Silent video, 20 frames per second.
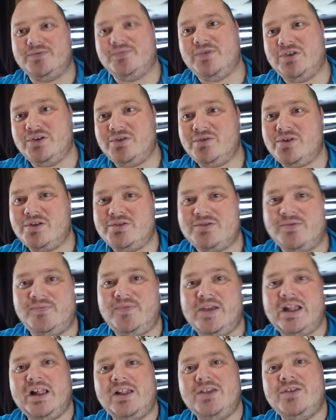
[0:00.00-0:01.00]
euros of
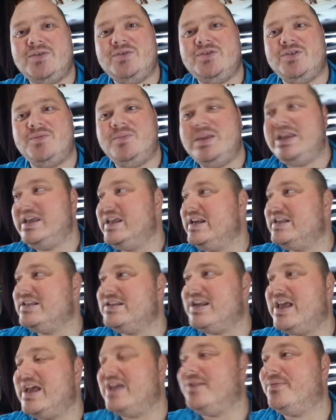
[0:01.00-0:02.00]
value to me in
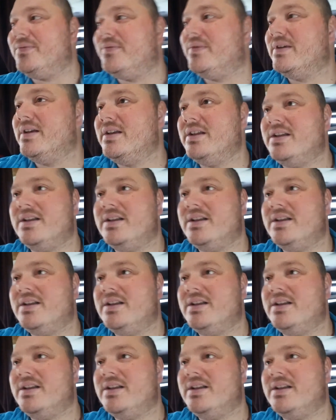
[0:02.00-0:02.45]
his life.